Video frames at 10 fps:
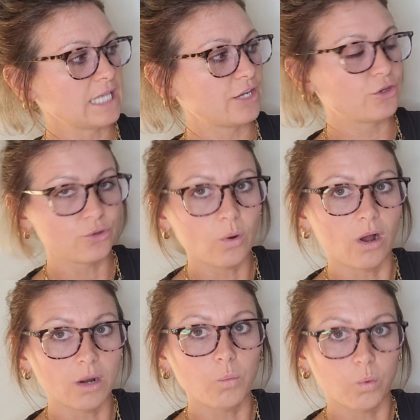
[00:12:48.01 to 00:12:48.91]
and
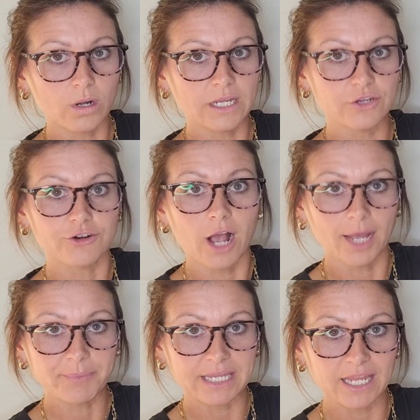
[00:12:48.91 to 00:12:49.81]
you're
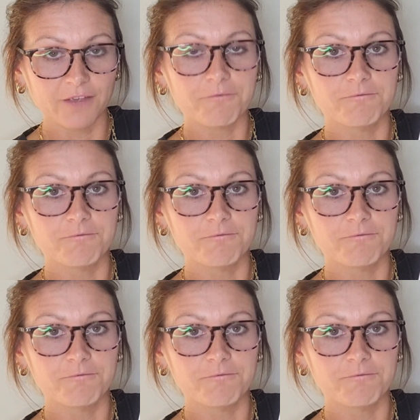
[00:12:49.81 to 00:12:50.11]
copying it